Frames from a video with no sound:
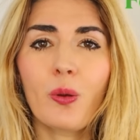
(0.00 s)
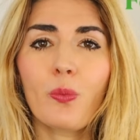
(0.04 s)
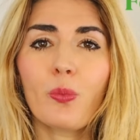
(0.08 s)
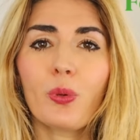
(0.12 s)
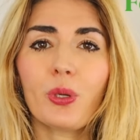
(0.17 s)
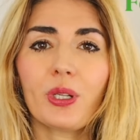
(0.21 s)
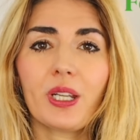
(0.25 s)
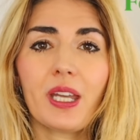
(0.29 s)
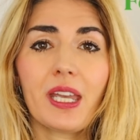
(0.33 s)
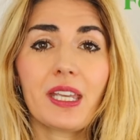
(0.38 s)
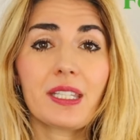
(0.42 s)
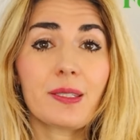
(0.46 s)

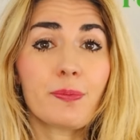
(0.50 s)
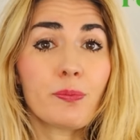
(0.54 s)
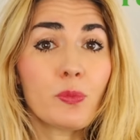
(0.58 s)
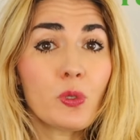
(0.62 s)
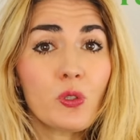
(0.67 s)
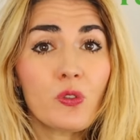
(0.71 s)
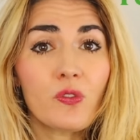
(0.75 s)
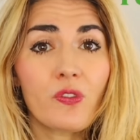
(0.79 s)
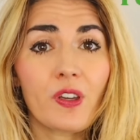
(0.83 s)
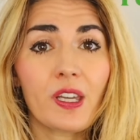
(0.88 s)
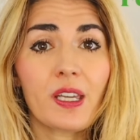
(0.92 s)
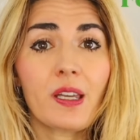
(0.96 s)
but it is
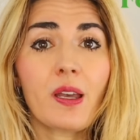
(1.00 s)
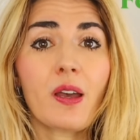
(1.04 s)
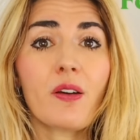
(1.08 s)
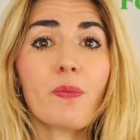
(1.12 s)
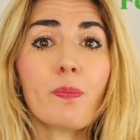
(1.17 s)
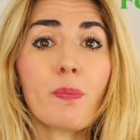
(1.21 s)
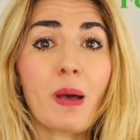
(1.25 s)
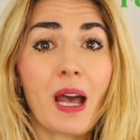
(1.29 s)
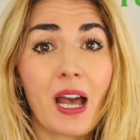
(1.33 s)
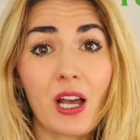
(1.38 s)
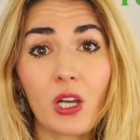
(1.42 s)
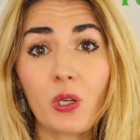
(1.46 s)
moving
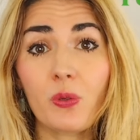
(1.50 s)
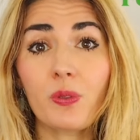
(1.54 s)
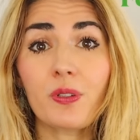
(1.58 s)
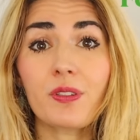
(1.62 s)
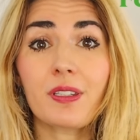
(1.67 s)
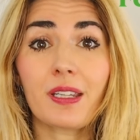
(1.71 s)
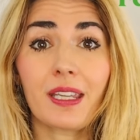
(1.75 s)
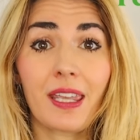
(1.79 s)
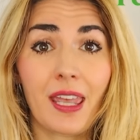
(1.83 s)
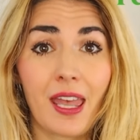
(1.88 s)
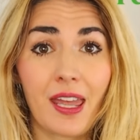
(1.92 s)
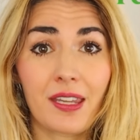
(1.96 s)
backwards
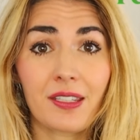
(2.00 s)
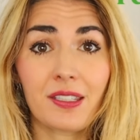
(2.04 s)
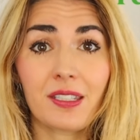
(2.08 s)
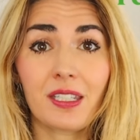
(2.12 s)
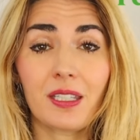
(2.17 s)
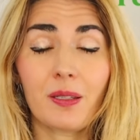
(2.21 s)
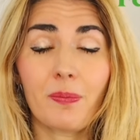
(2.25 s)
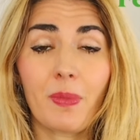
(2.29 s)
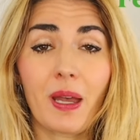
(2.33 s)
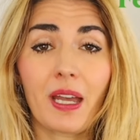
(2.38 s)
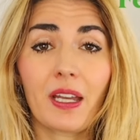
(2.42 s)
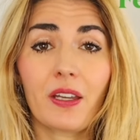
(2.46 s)
again to
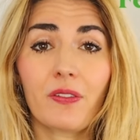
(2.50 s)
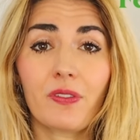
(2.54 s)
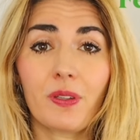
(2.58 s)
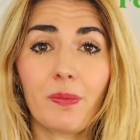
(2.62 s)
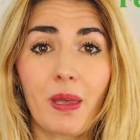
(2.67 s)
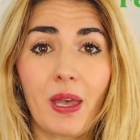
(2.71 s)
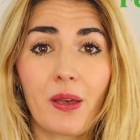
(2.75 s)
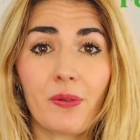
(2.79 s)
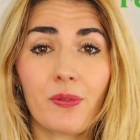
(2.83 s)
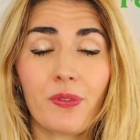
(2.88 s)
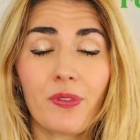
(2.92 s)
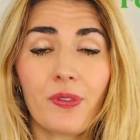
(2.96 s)
the back of the
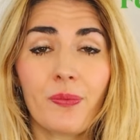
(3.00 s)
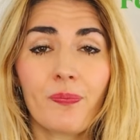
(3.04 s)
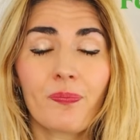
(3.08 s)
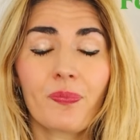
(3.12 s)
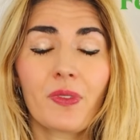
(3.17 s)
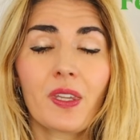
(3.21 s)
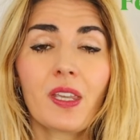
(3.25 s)
mouth.